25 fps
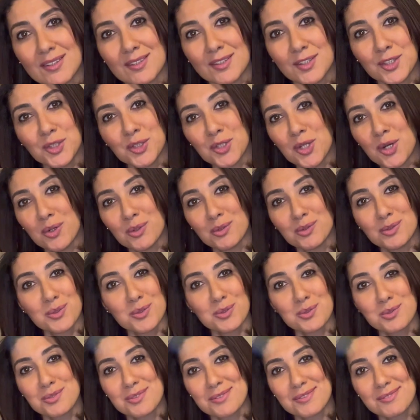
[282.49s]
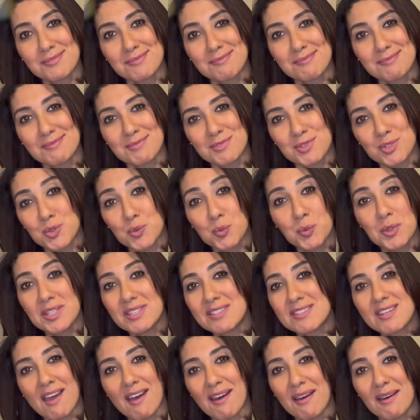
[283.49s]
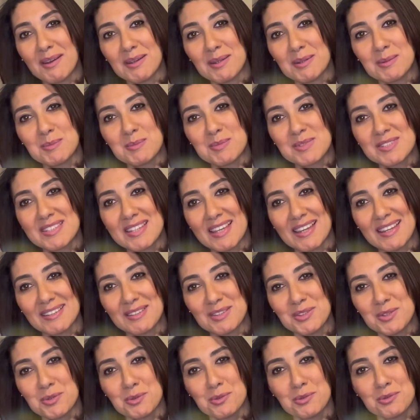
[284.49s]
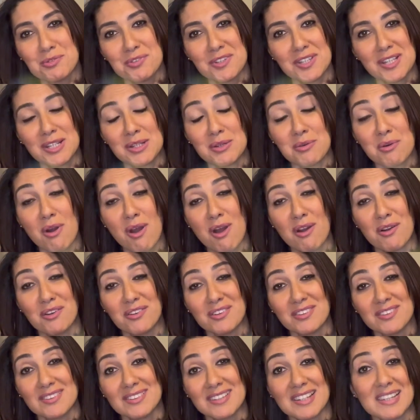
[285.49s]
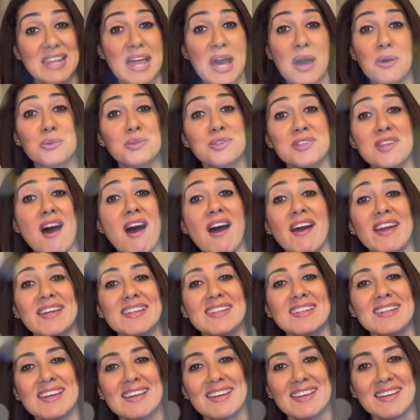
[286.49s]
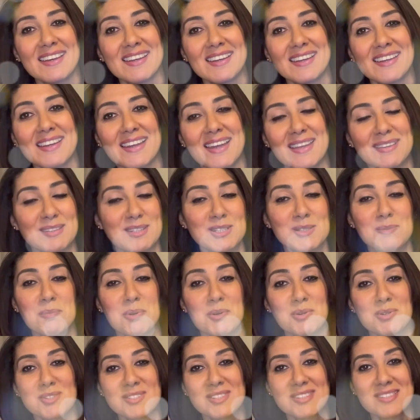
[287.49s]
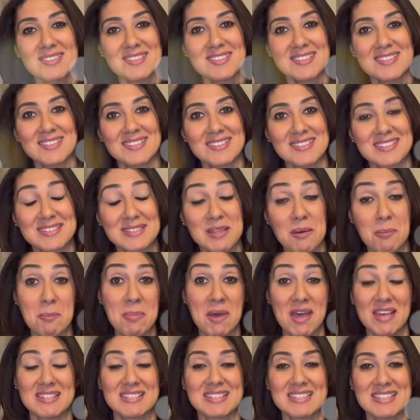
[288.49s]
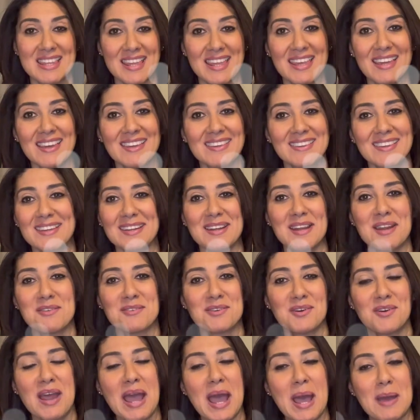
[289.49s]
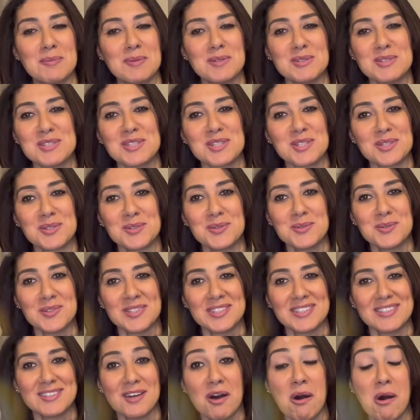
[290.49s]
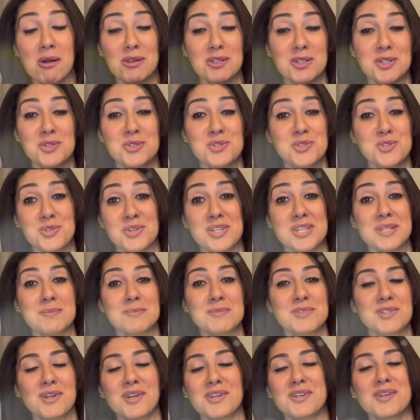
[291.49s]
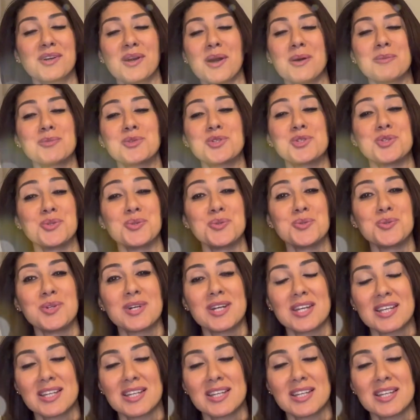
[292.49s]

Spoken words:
You know, those sweet times that you feel you are on cloud 9 and this person is the best thing that ever happened to you and all your dreams are going to come true.